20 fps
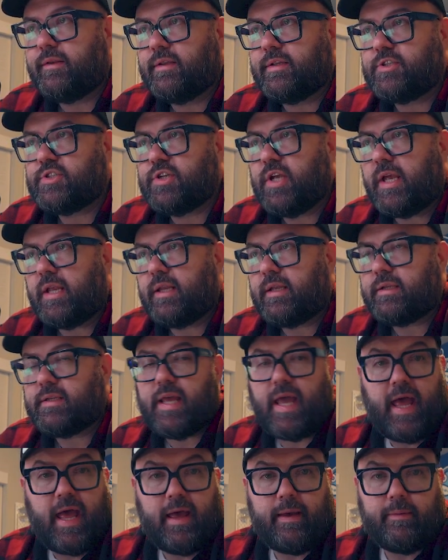the shading
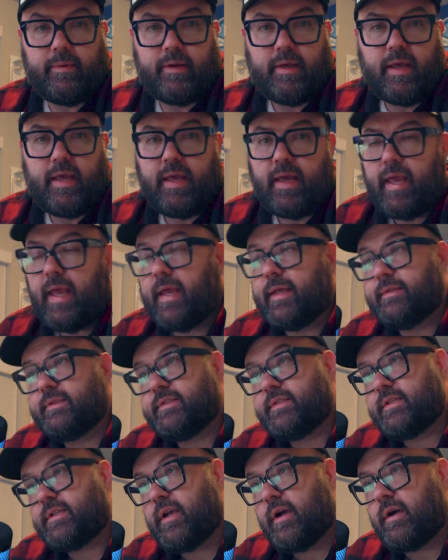tab and
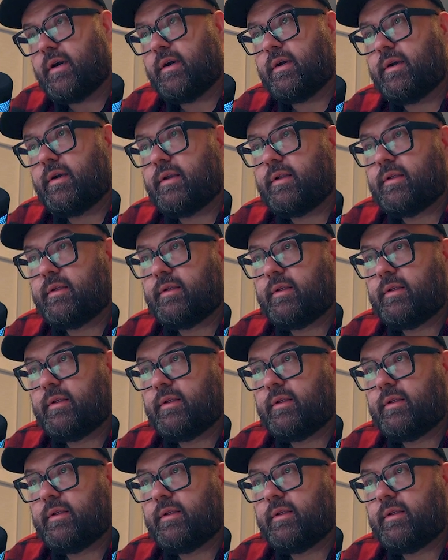start